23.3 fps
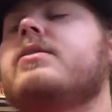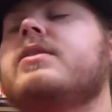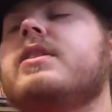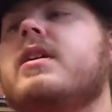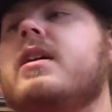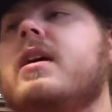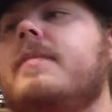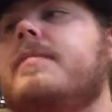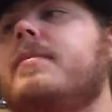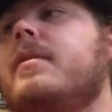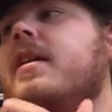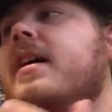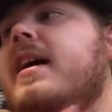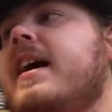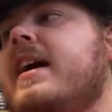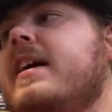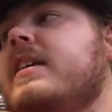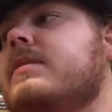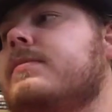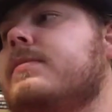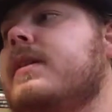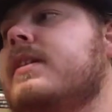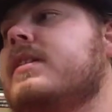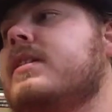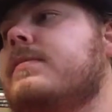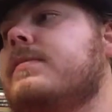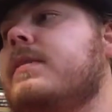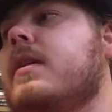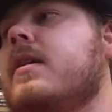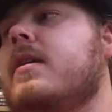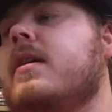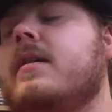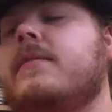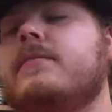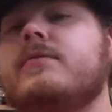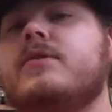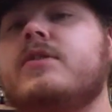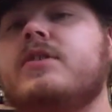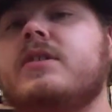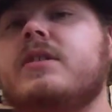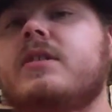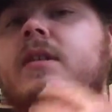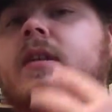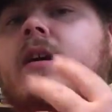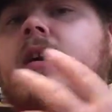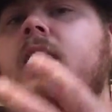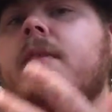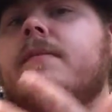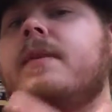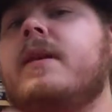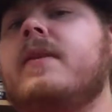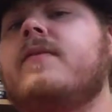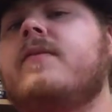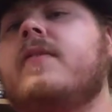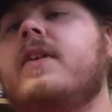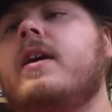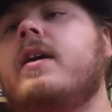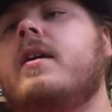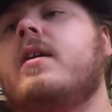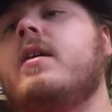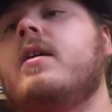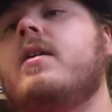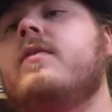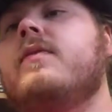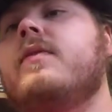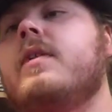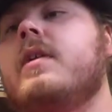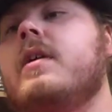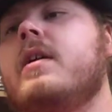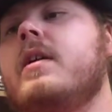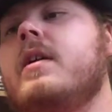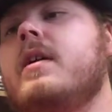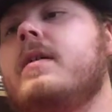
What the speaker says: There's a couple of aspects about it I'm just not a big fan of.